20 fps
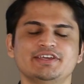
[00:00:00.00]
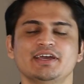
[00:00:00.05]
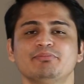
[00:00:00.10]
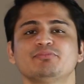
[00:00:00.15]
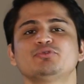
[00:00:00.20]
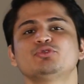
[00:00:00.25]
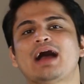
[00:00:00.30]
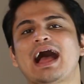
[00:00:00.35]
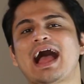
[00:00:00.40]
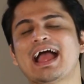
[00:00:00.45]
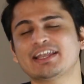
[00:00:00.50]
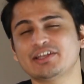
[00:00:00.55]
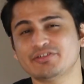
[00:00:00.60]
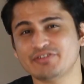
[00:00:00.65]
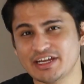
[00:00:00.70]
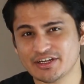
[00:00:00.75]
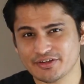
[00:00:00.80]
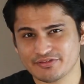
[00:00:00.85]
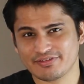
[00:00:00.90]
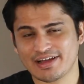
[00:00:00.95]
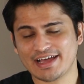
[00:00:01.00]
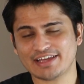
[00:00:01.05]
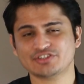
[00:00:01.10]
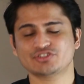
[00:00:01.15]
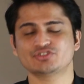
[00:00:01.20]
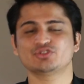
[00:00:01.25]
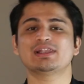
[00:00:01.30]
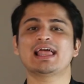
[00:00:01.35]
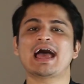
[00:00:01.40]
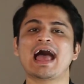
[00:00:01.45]
Yep, to activate a
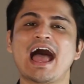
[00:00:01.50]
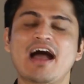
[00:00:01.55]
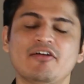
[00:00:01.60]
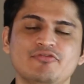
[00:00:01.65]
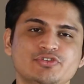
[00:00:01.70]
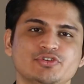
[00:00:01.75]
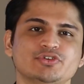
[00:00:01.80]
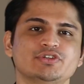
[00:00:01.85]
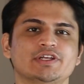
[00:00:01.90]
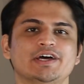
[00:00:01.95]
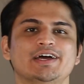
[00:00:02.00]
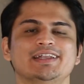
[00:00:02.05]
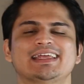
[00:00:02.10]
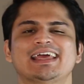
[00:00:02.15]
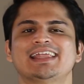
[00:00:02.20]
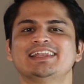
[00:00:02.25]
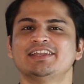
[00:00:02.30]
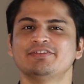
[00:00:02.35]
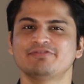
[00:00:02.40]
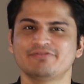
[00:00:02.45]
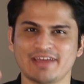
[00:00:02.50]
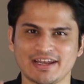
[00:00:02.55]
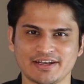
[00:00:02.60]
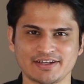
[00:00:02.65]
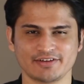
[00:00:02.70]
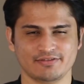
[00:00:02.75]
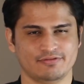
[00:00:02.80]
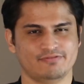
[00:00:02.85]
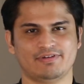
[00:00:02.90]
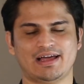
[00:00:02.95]
virus, you'll have to run an
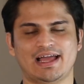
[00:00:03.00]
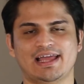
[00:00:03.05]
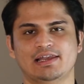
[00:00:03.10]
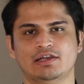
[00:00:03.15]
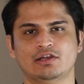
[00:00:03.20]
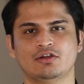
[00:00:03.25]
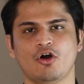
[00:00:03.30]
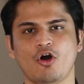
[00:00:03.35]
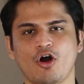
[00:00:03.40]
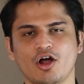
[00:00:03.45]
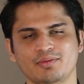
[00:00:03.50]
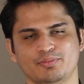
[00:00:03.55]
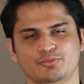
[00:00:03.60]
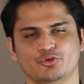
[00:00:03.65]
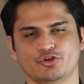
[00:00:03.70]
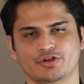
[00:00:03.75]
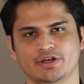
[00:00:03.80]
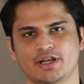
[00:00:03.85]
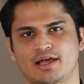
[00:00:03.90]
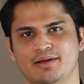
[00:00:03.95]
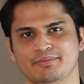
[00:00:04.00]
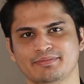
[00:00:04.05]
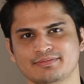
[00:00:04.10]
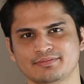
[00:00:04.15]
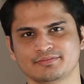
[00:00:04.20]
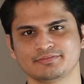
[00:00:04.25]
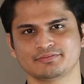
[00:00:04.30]
infected file or program.